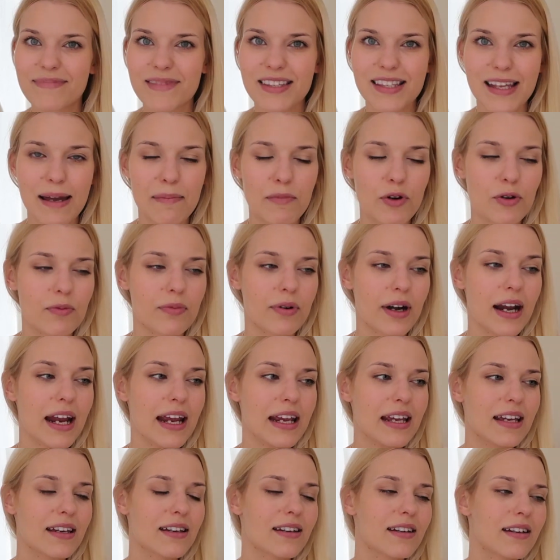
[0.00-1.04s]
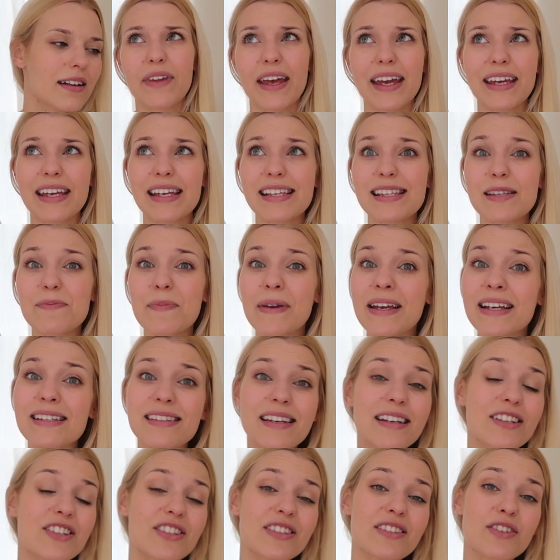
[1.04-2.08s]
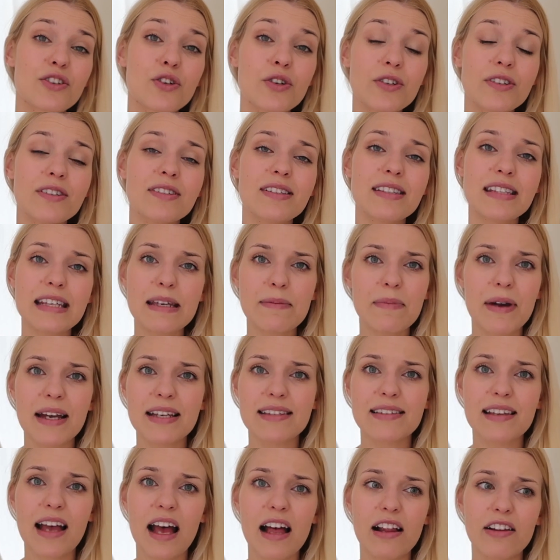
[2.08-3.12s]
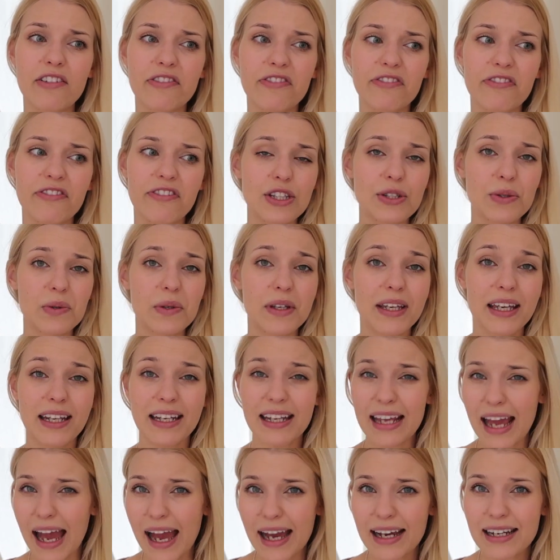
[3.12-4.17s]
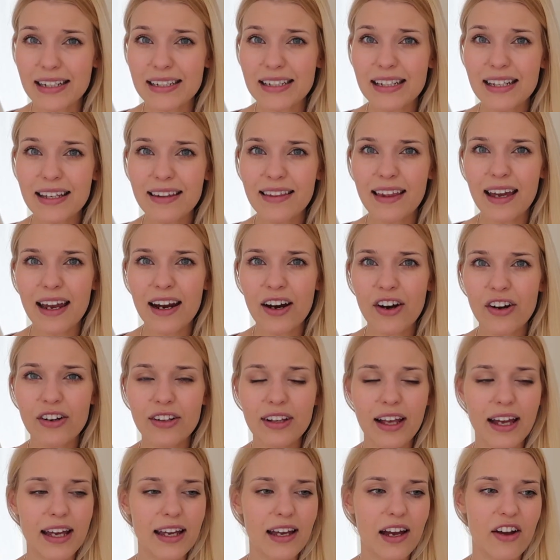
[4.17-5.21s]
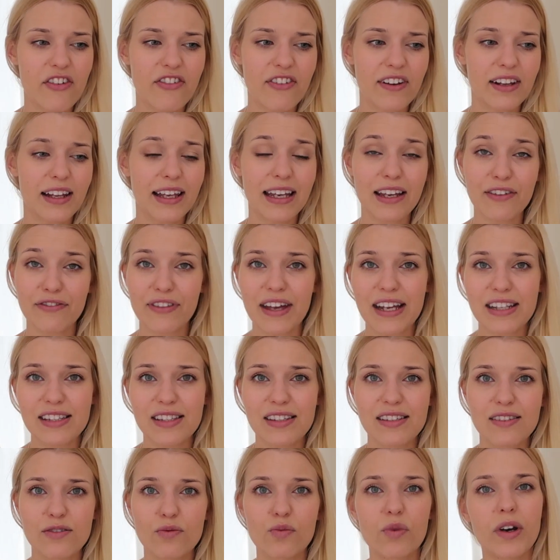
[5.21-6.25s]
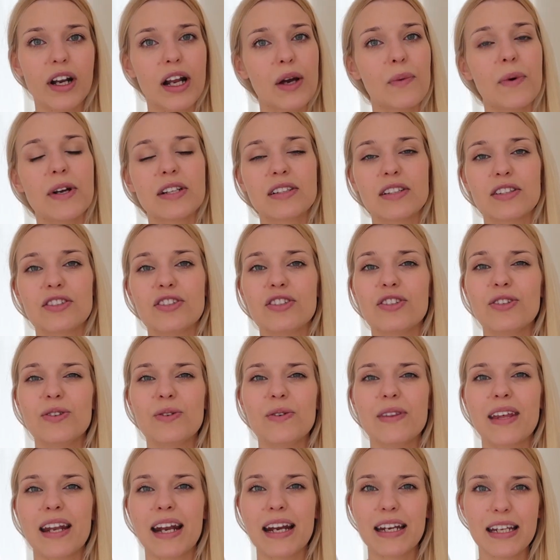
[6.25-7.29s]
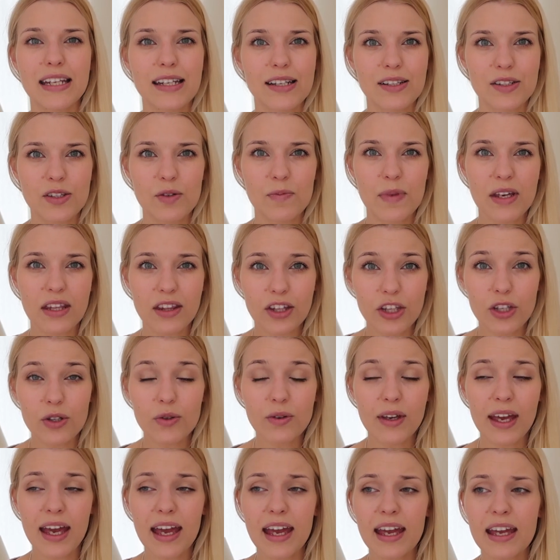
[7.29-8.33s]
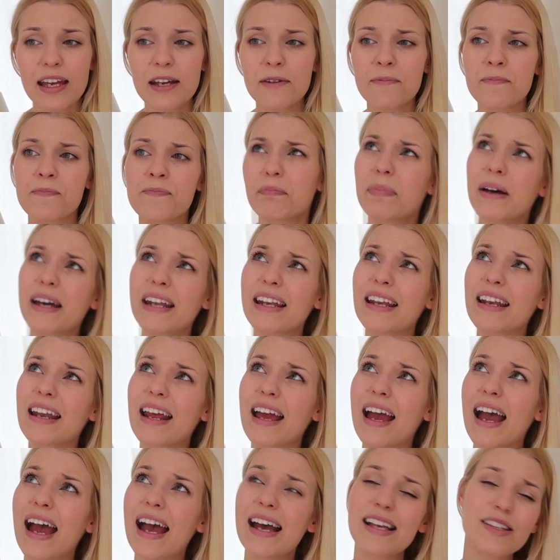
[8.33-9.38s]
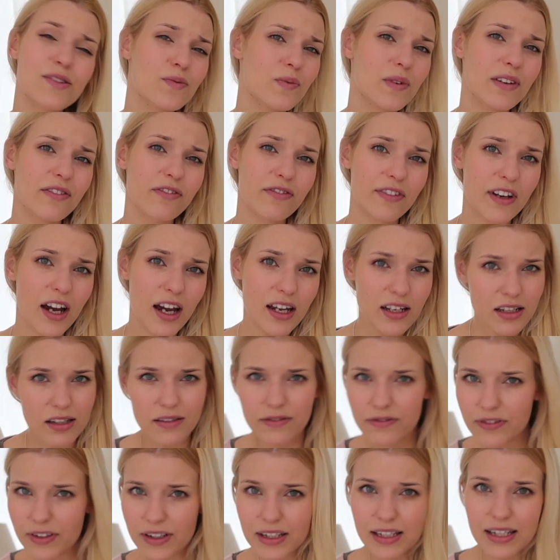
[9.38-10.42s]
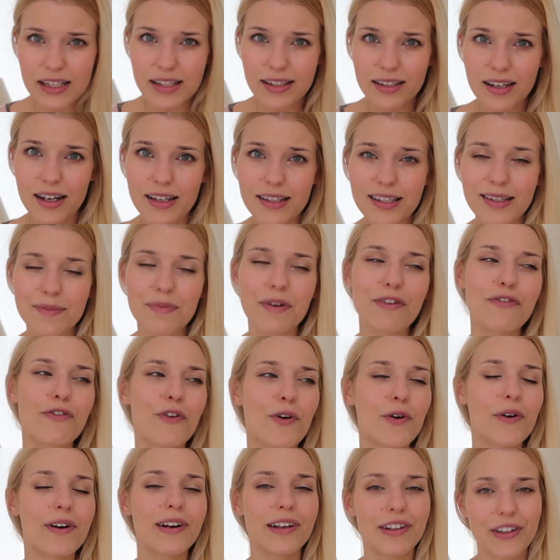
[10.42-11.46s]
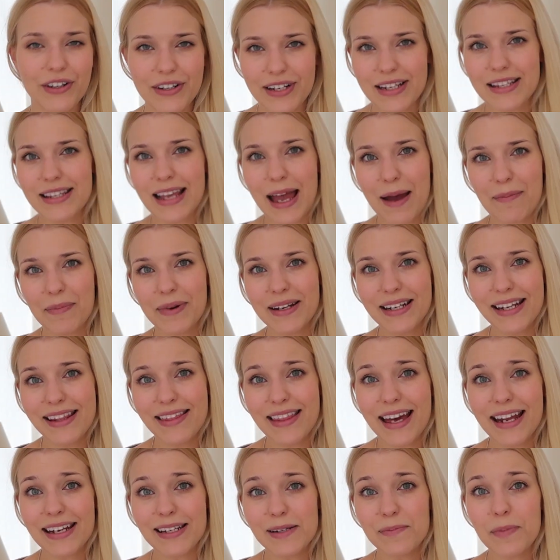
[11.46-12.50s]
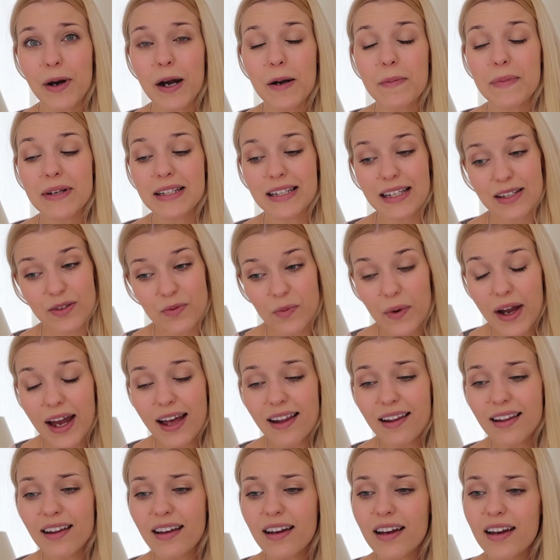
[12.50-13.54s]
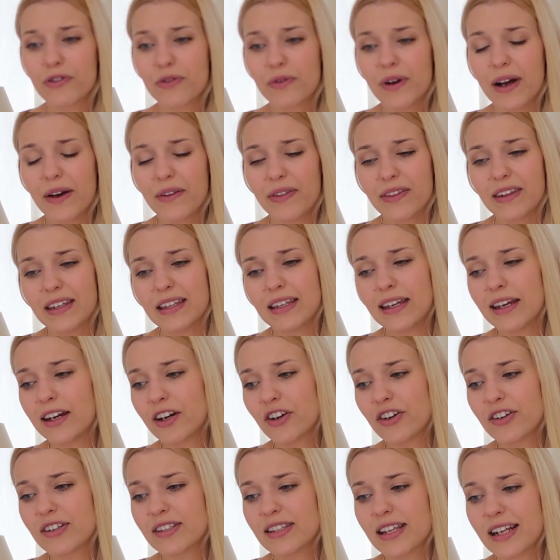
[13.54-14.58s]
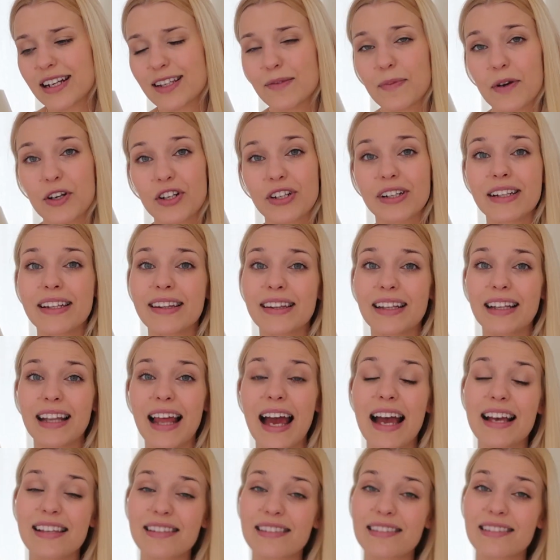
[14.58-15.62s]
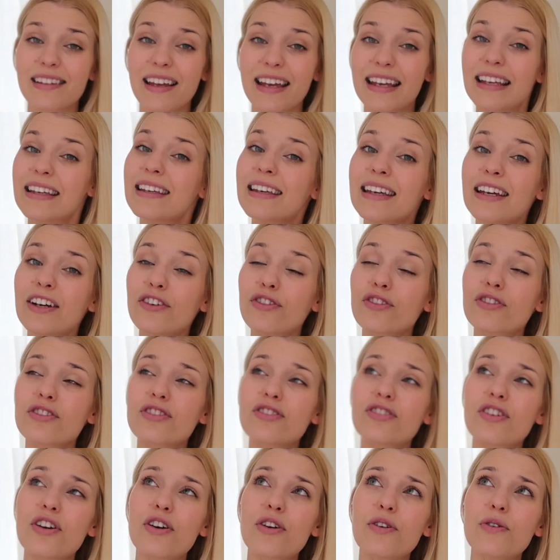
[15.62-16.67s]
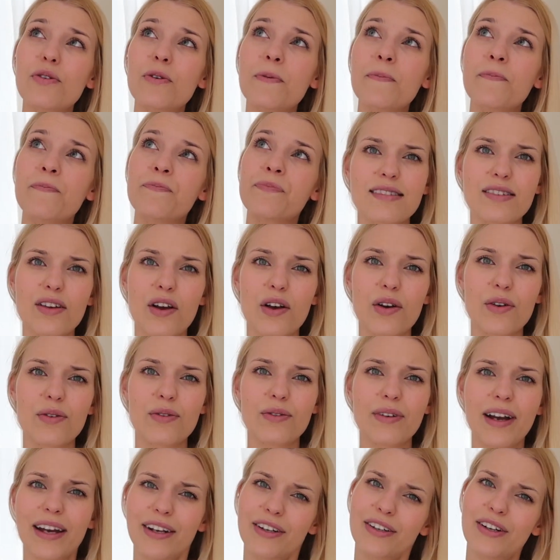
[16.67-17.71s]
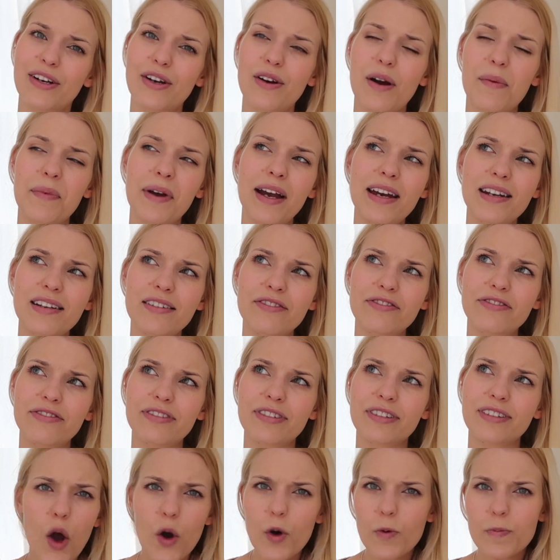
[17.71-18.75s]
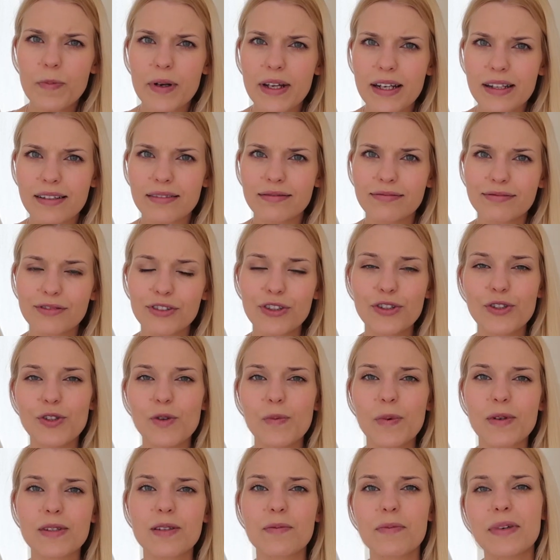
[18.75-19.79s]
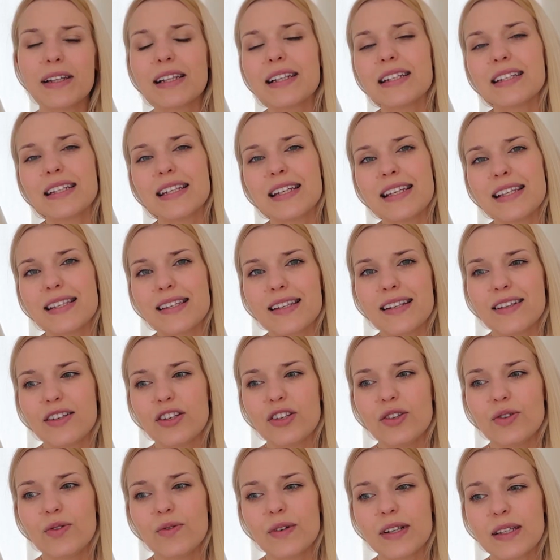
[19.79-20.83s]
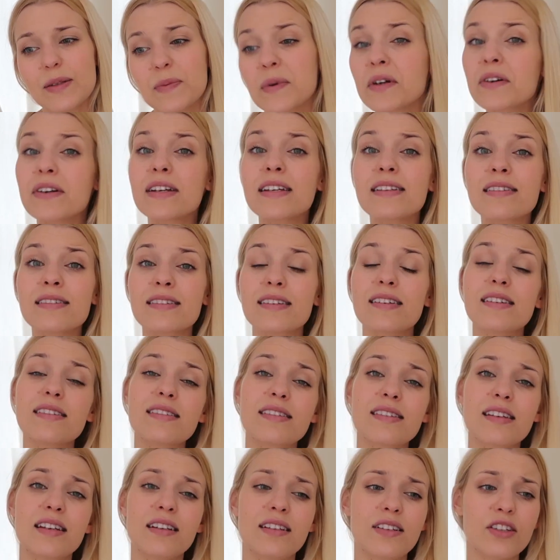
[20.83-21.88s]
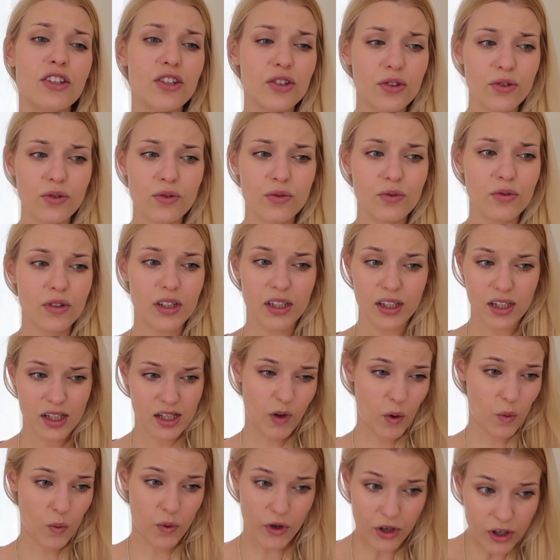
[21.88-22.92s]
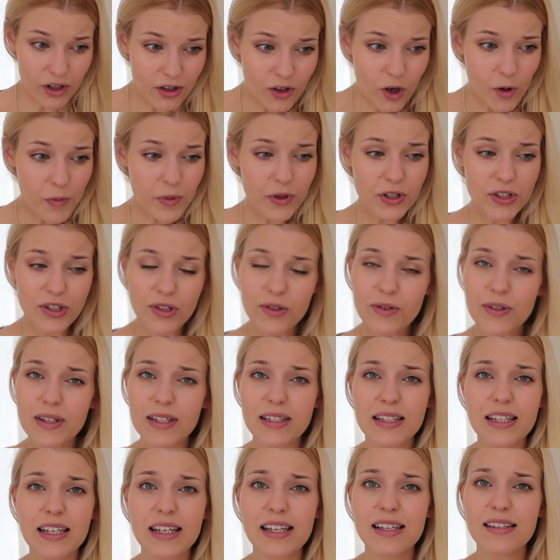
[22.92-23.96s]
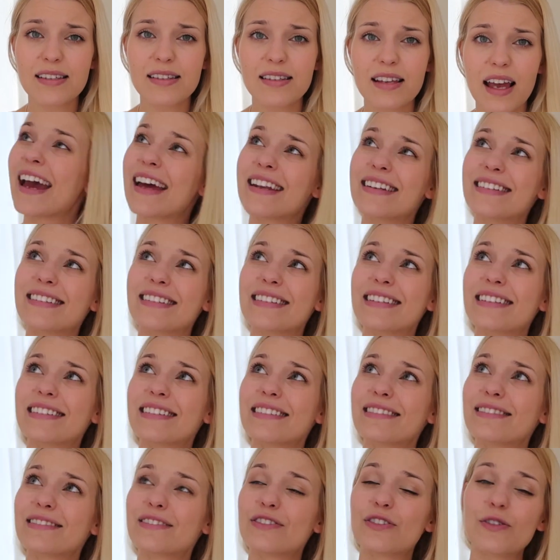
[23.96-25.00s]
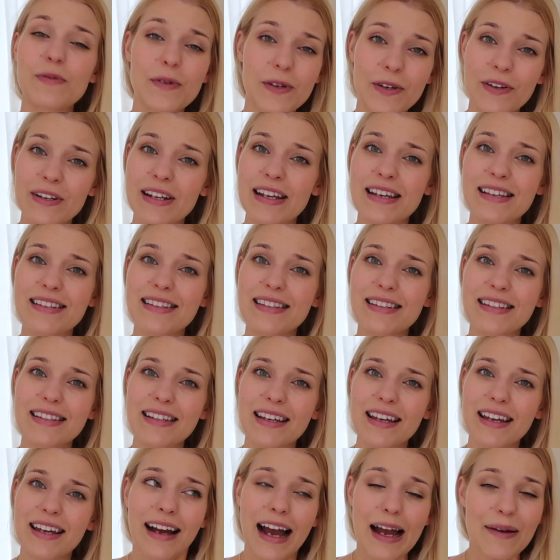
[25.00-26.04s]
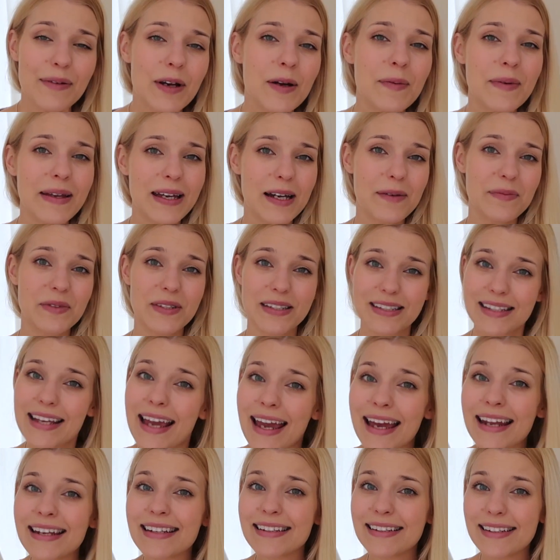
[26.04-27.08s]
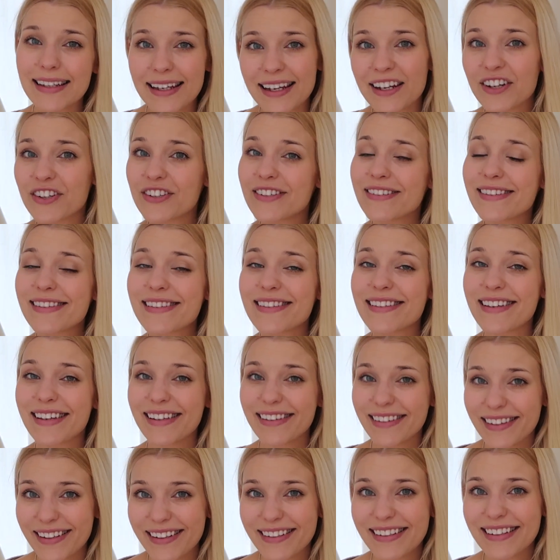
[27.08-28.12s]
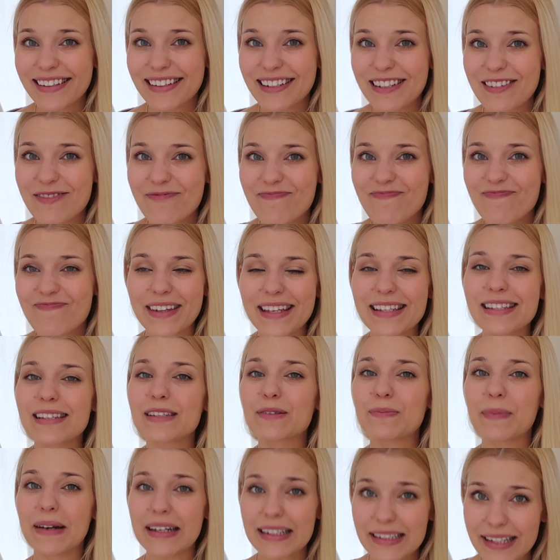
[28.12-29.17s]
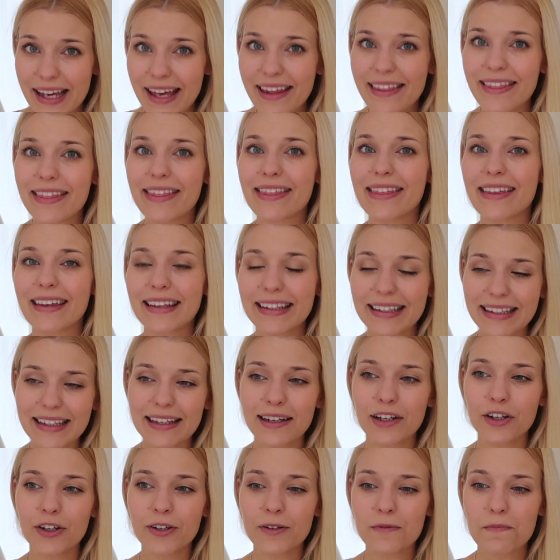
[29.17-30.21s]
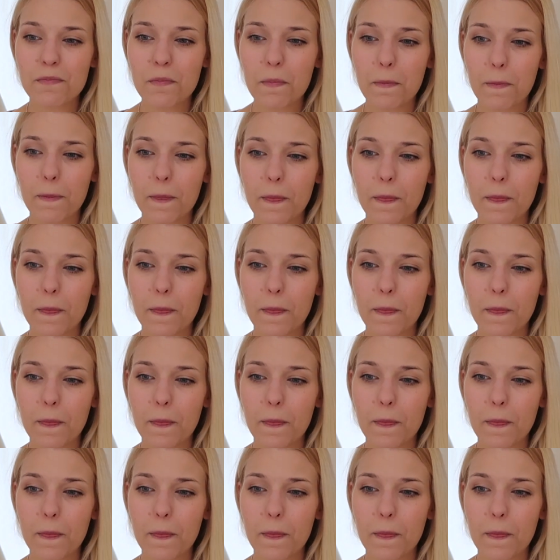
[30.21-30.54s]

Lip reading: summer break. I guess because I just couldn't see myself doing any acting there. Like, I felt like if that's what I wanted to do, then I needed to be in the UK. But as we've kind of discussed before, a lot has happened in that department as well throughout the years, and especially in the last like year or so. So I don't know, I'm kind of open to new possibilities and new experiences and new work opportunities. And to be honest, I'm coming up to 10 years in London. This is my 10th year.